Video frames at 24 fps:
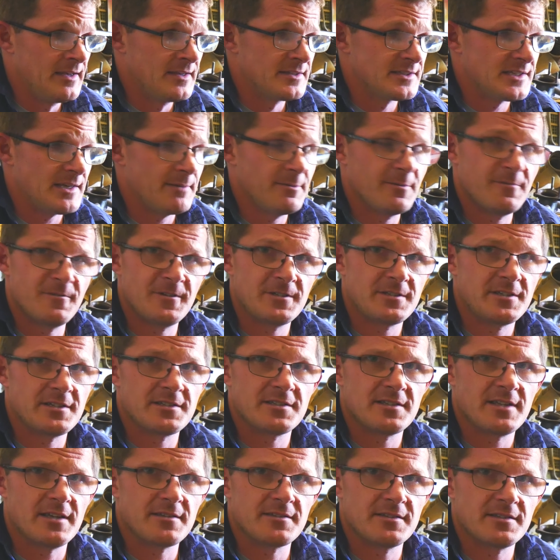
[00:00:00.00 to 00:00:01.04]
some of it
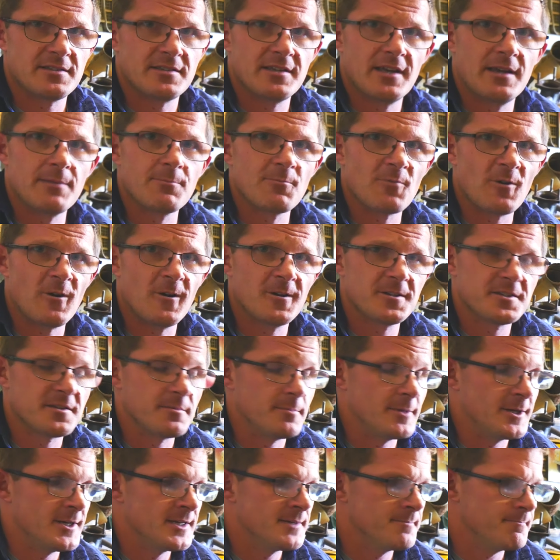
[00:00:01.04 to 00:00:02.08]
just doesn't seem right to
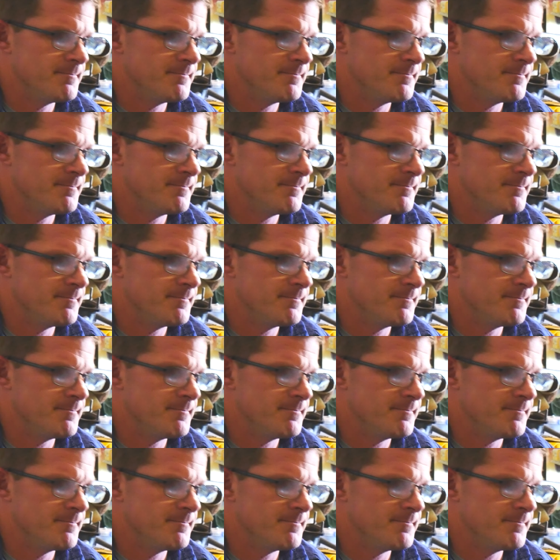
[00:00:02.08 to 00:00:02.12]
me.